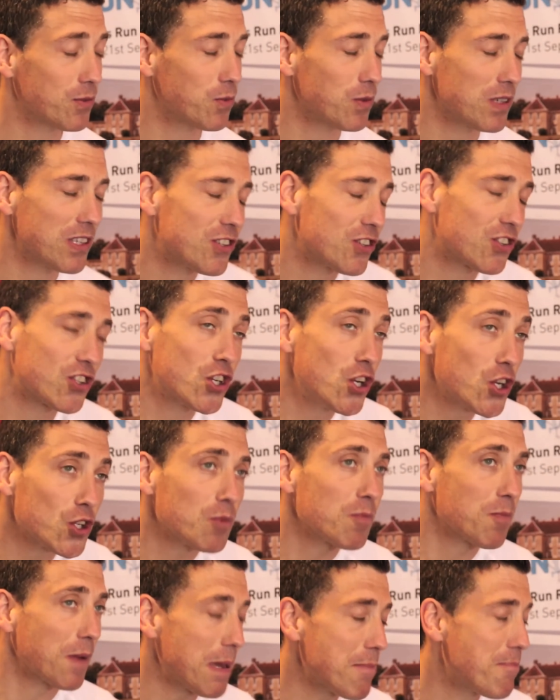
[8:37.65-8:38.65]
It just
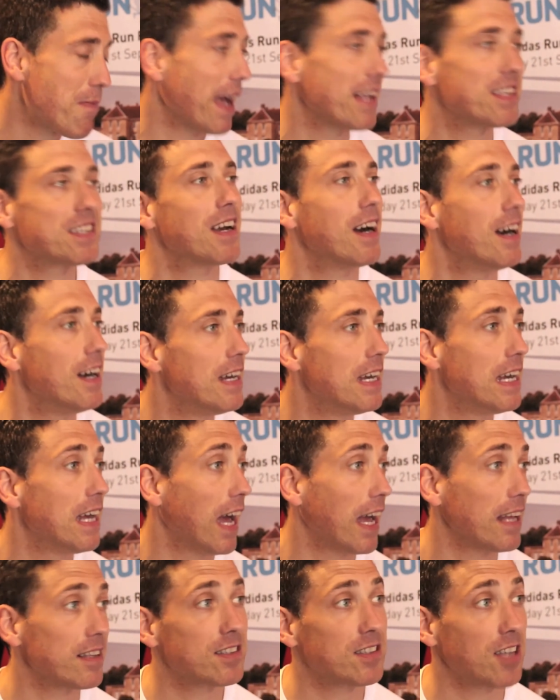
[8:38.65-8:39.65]
couldn't be better,
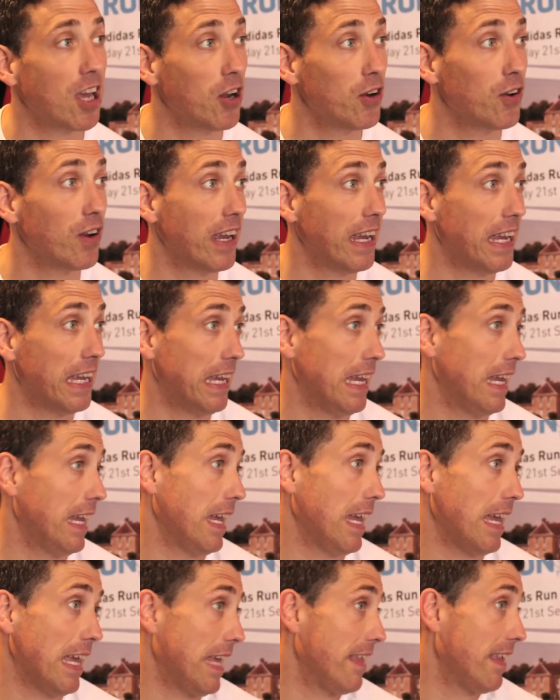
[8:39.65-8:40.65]
and so
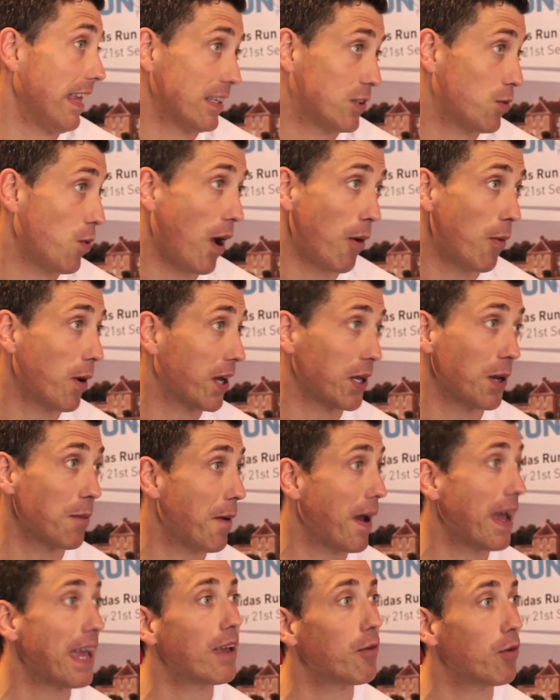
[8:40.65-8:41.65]
it's where we're going
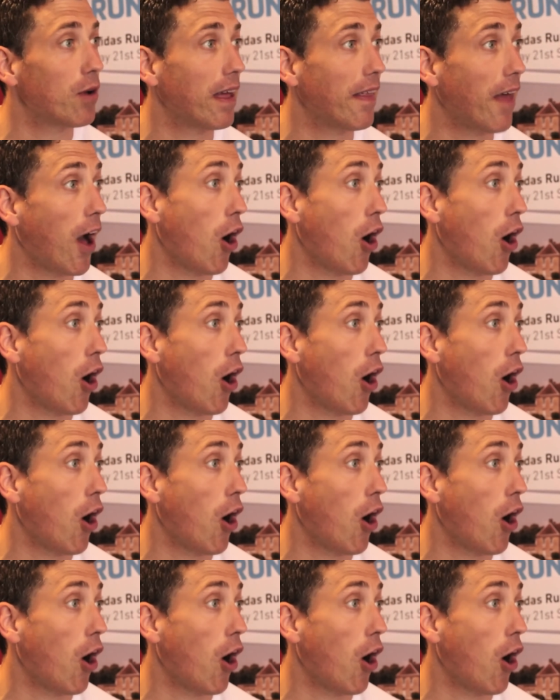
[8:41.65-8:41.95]
to be.